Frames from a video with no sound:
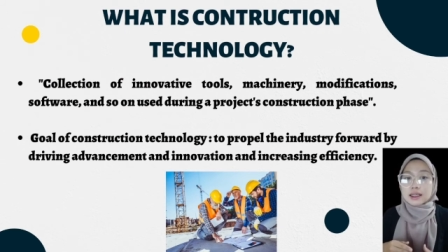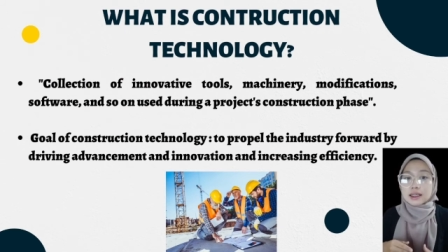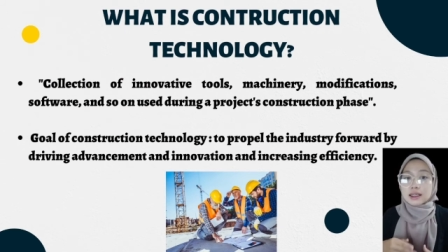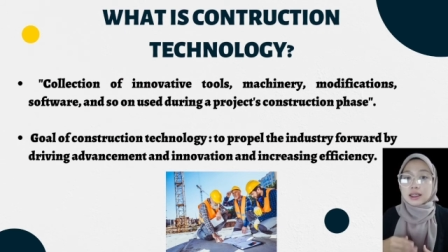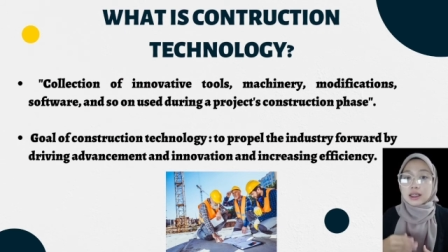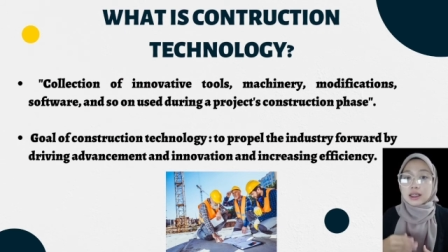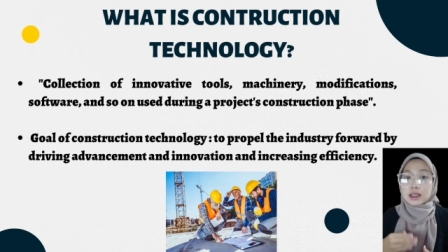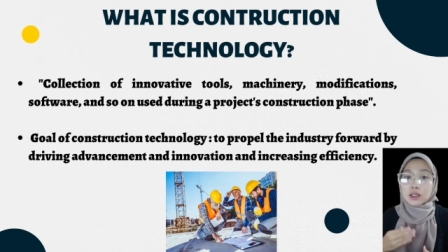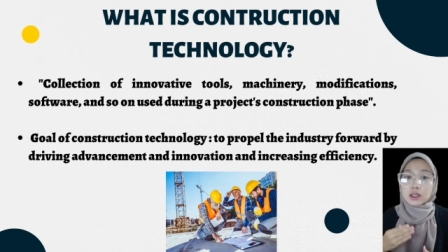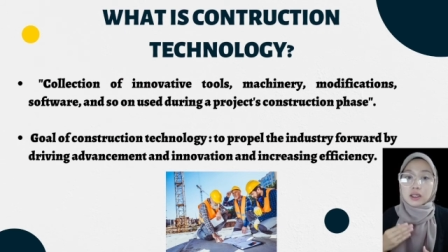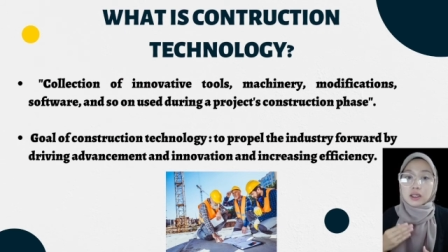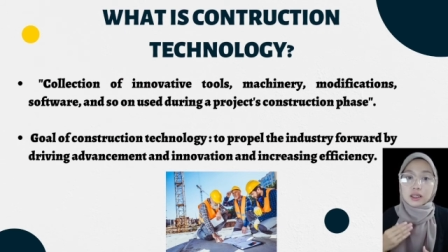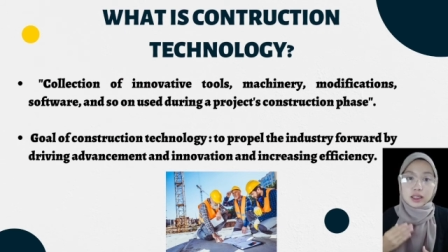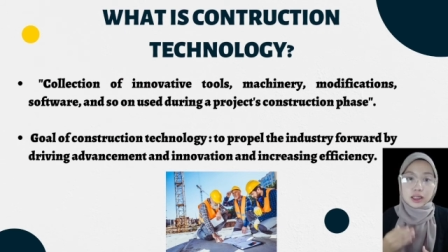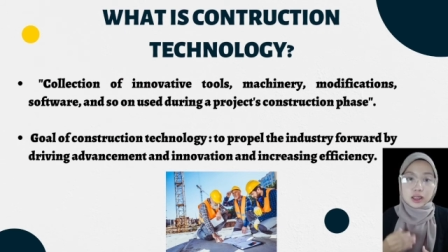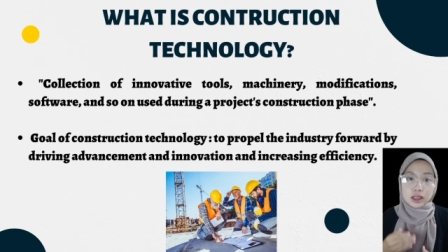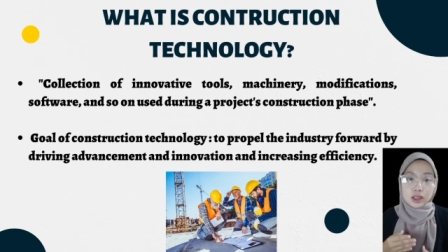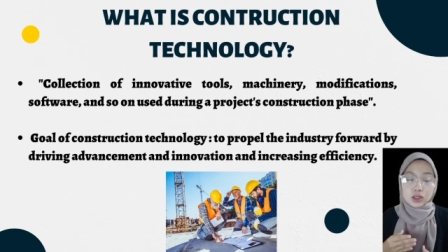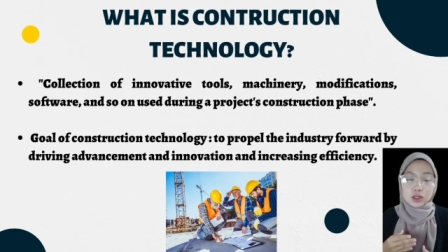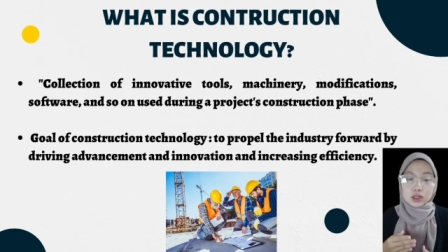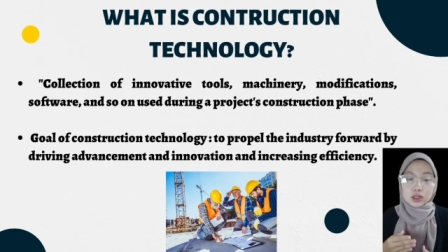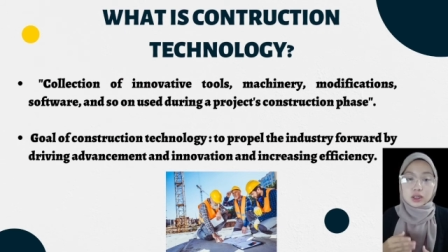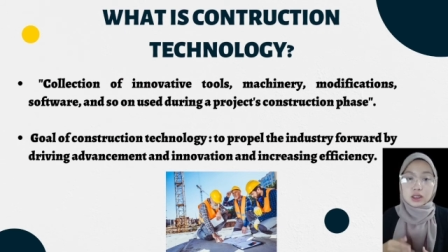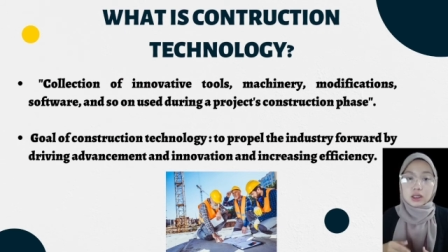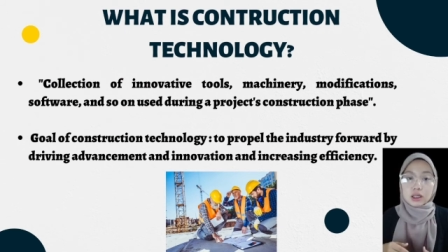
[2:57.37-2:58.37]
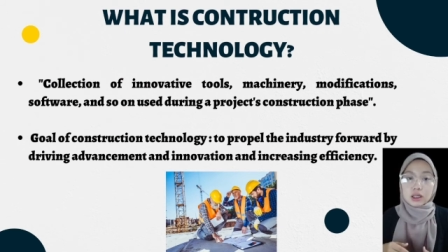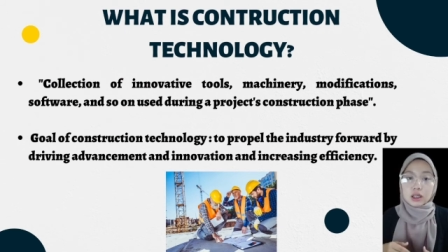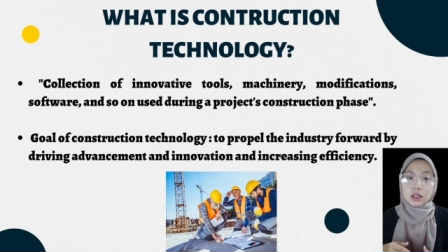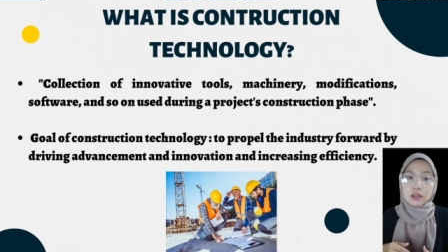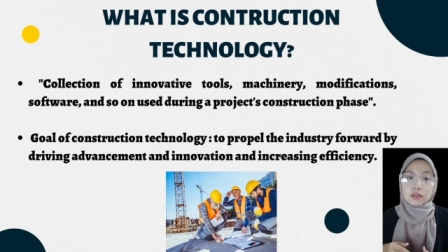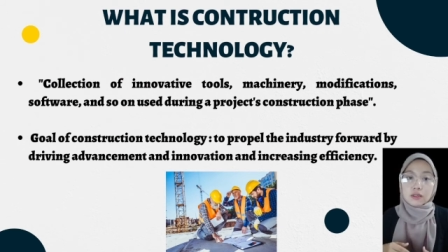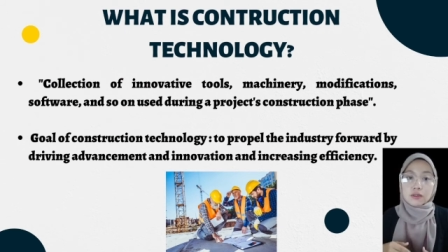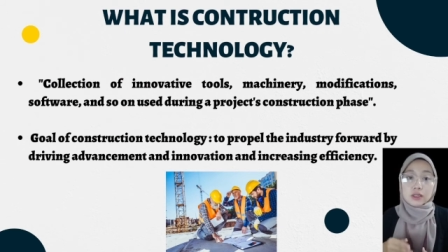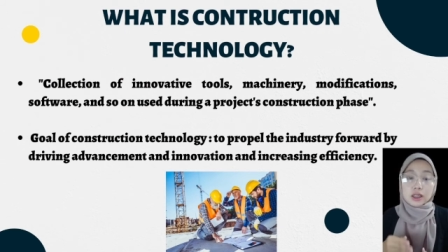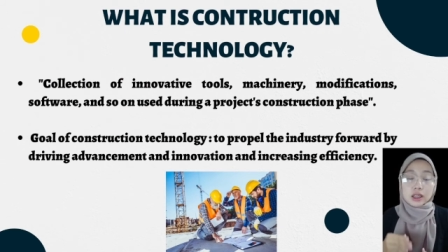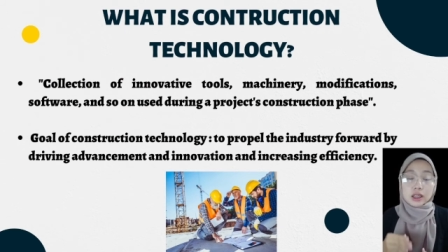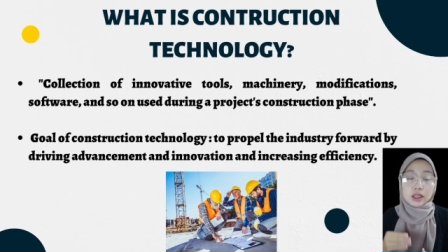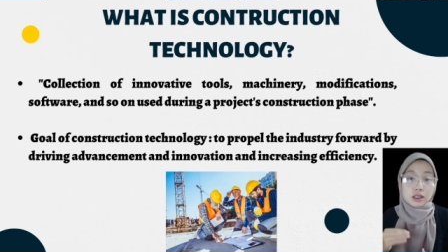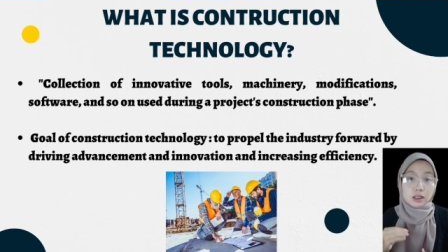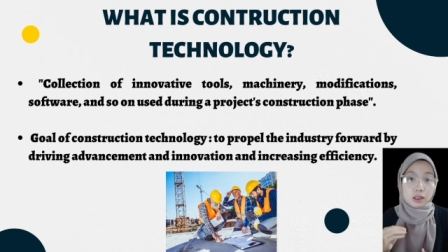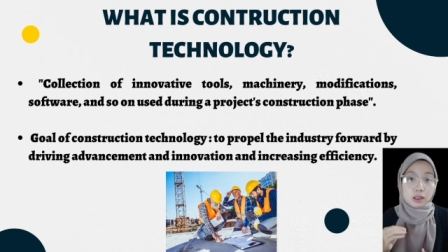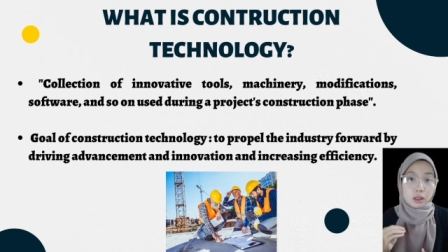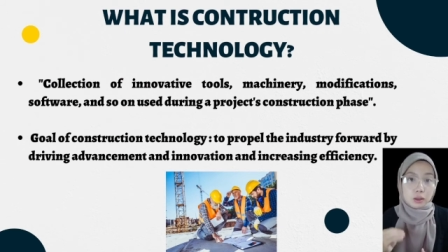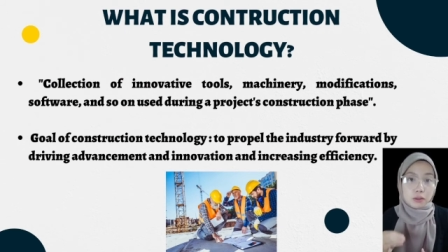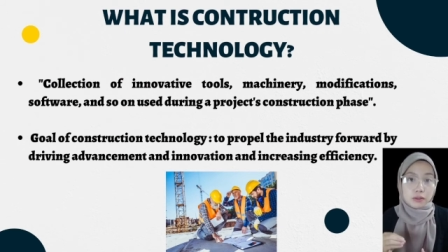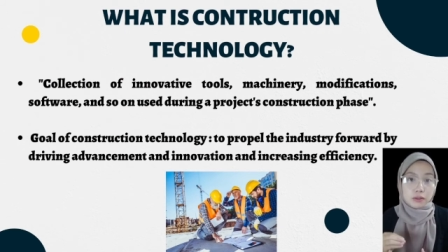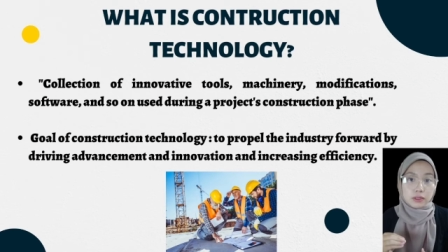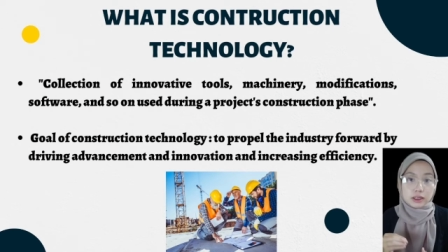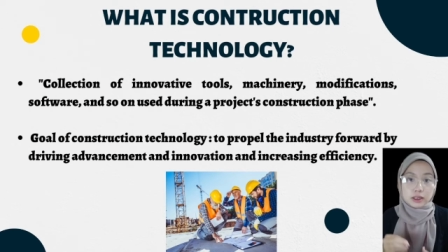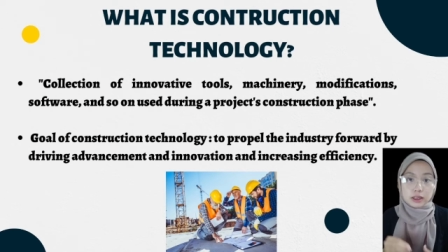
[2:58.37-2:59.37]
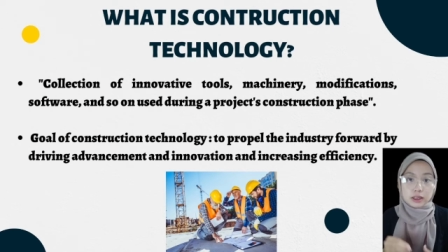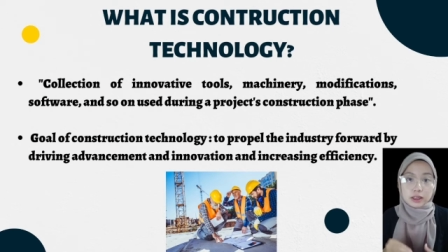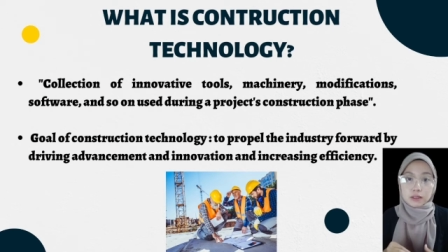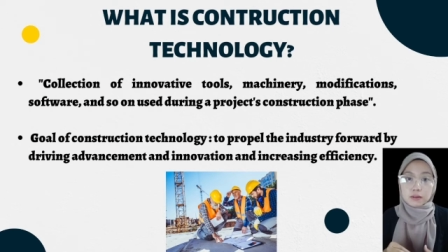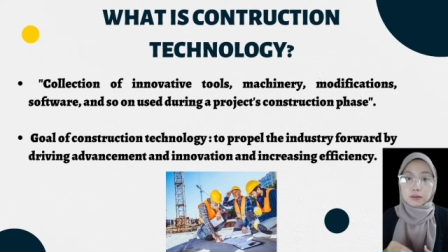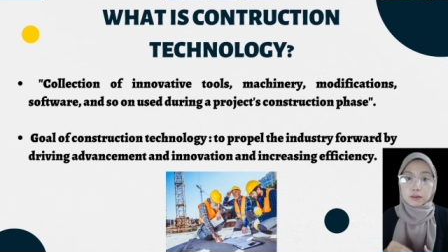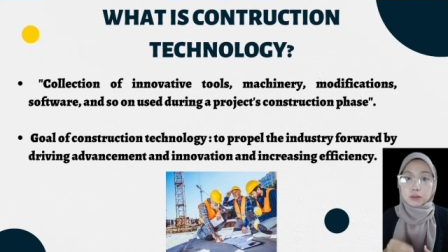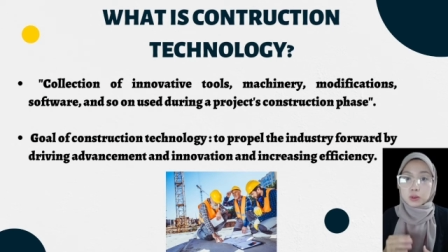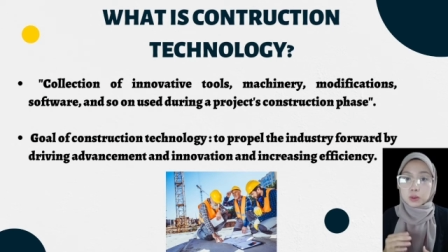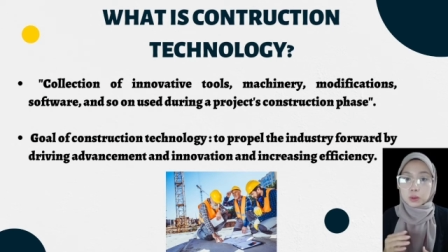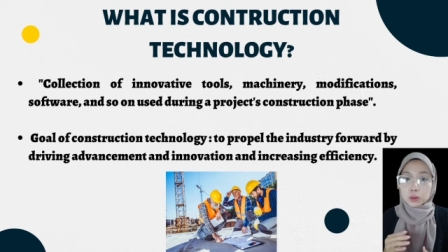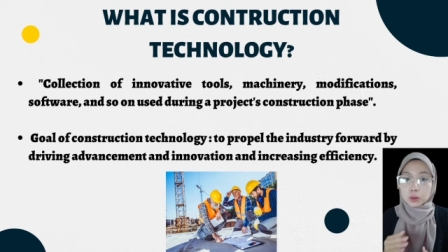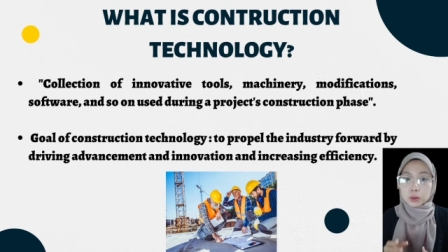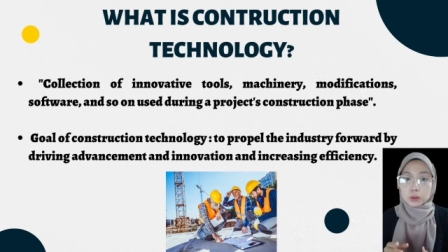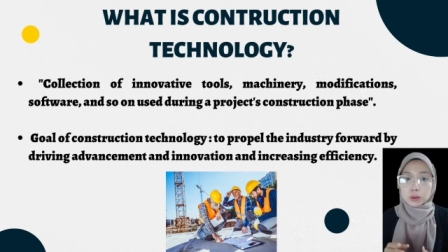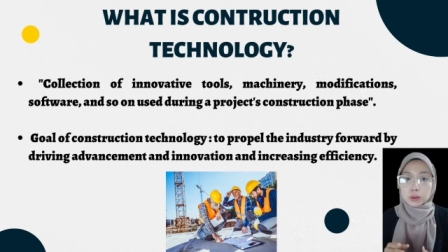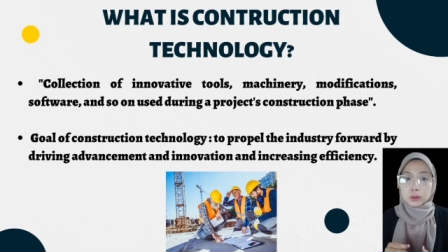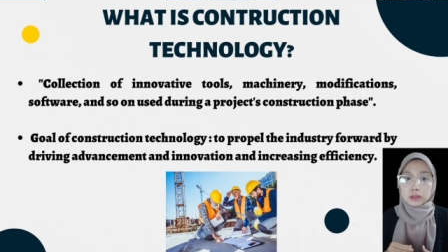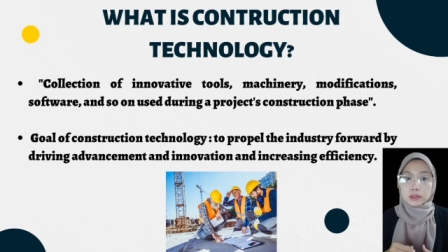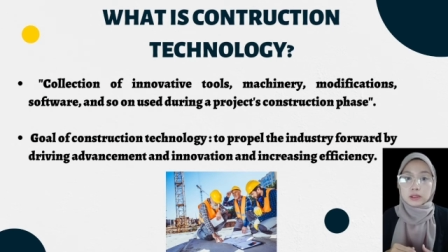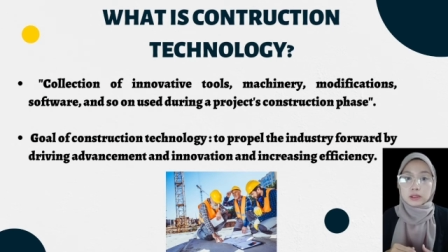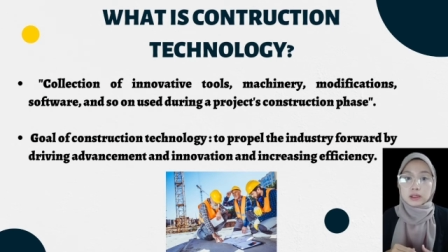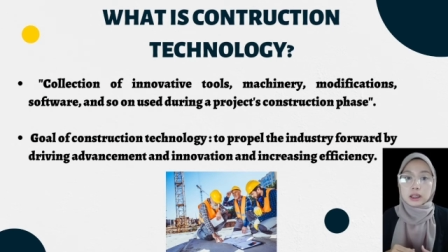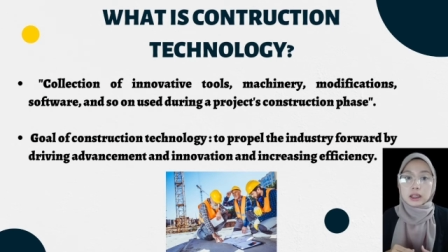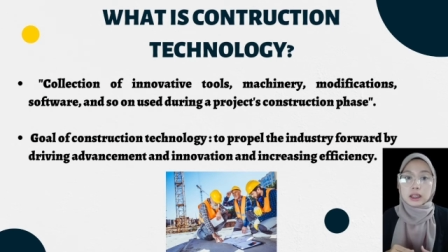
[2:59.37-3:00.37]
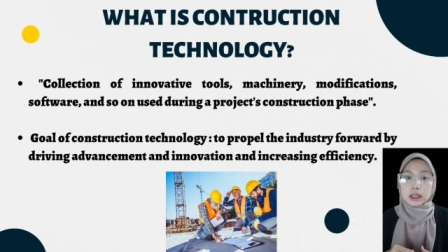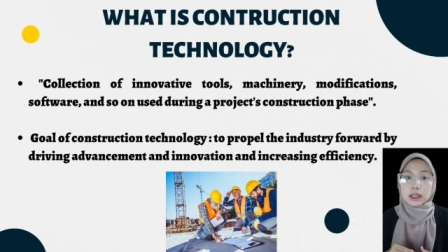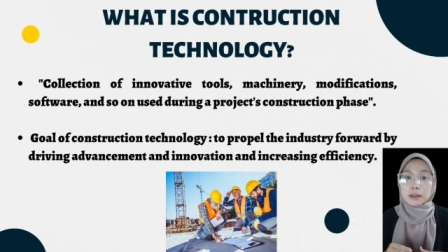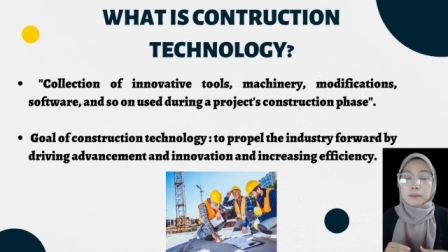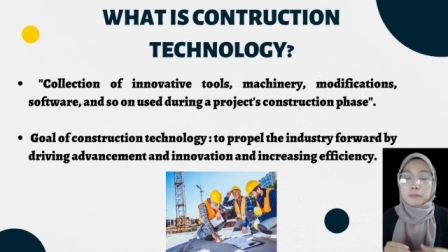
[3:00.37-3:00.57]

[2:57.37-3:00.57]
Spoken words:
the collection of innovative tools,